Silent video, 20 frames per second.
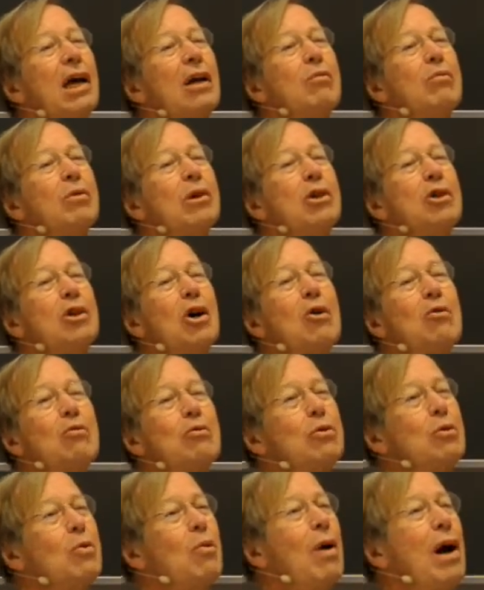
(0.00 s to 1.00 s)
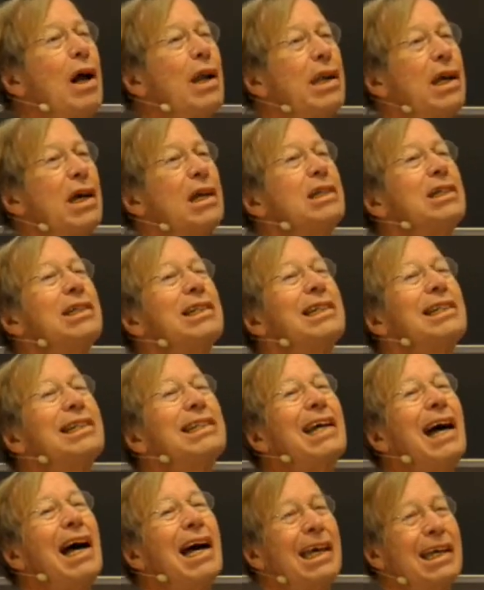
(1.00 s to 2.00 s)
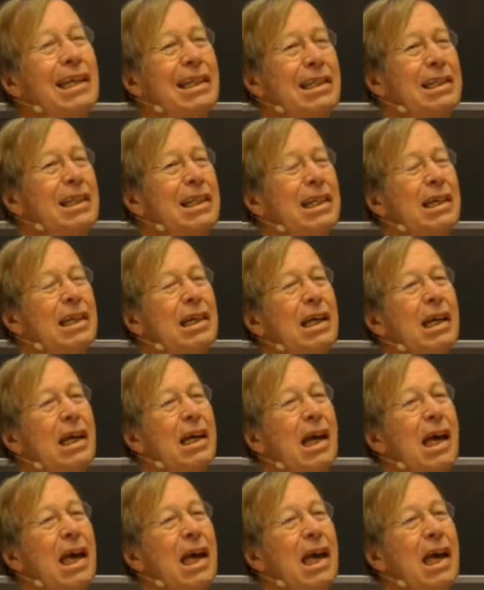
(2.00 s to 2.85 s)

and we don't want a society